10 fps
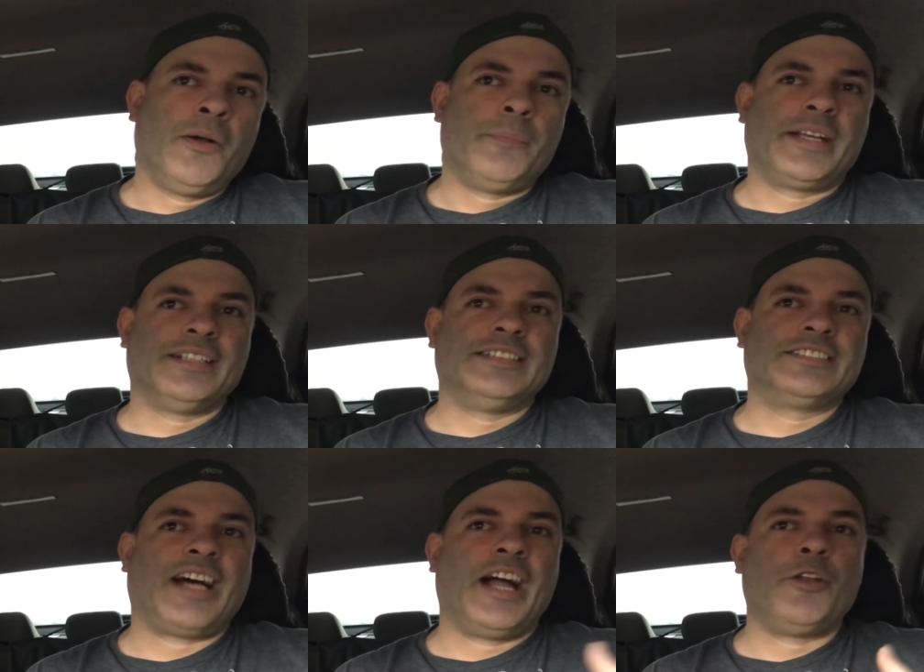
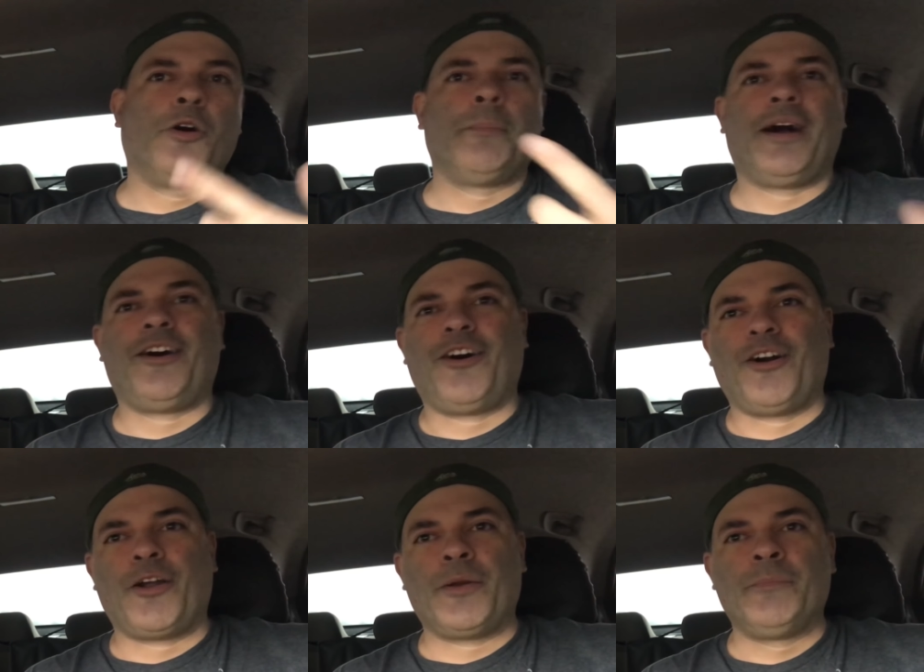because I know in my
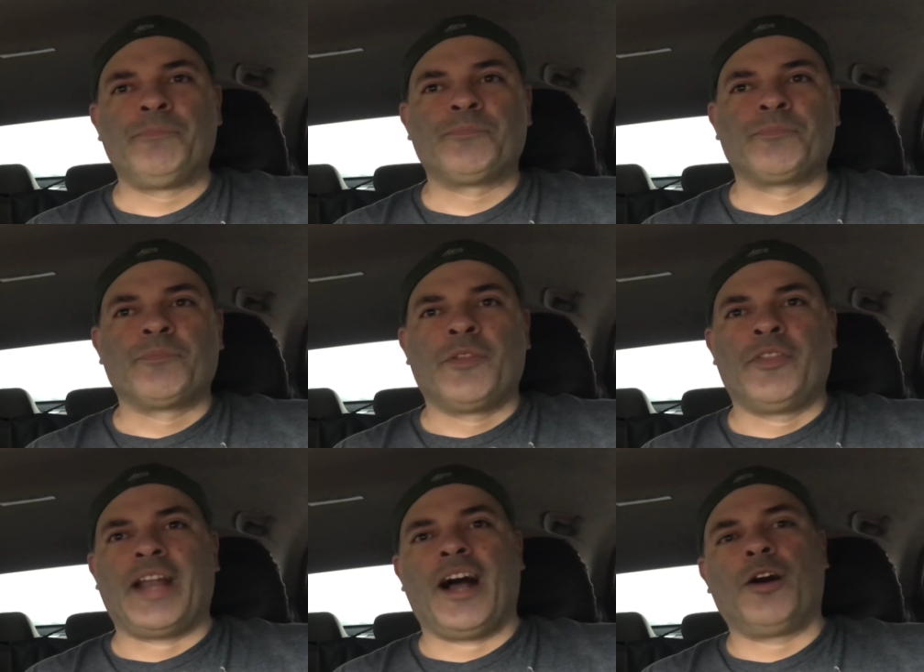heart
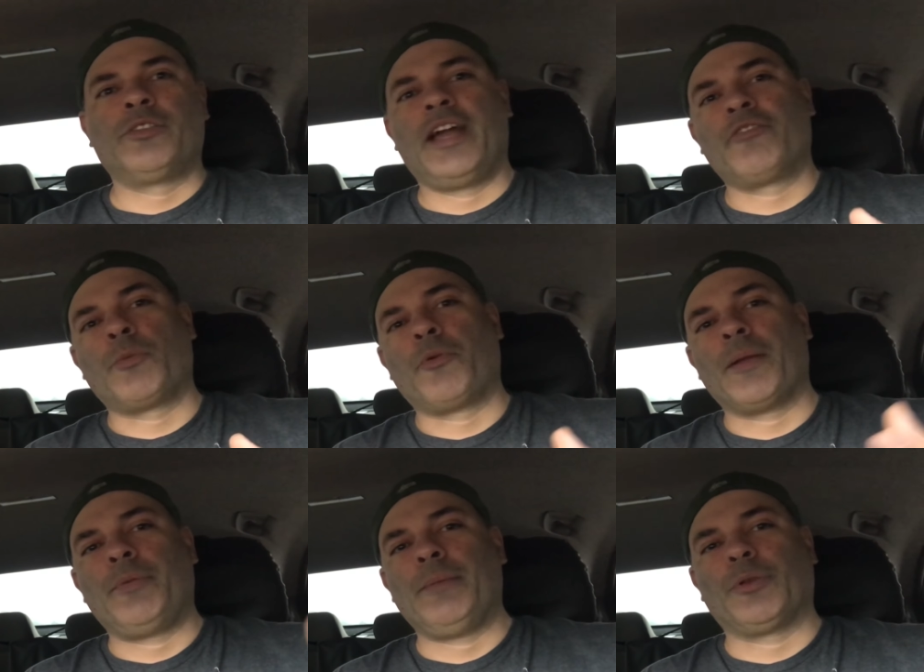that I'll never
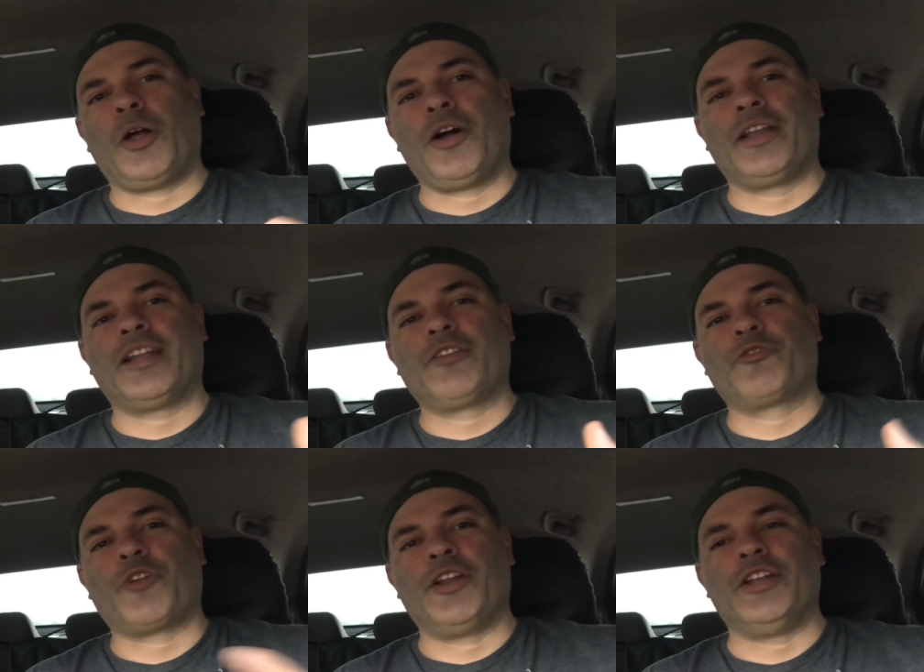bring people on and
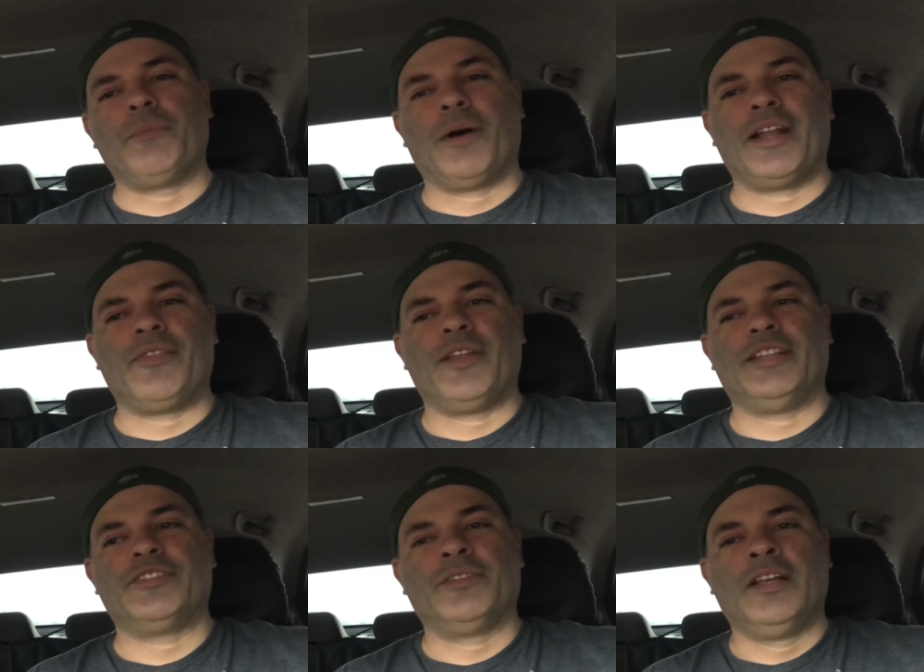confront anybody that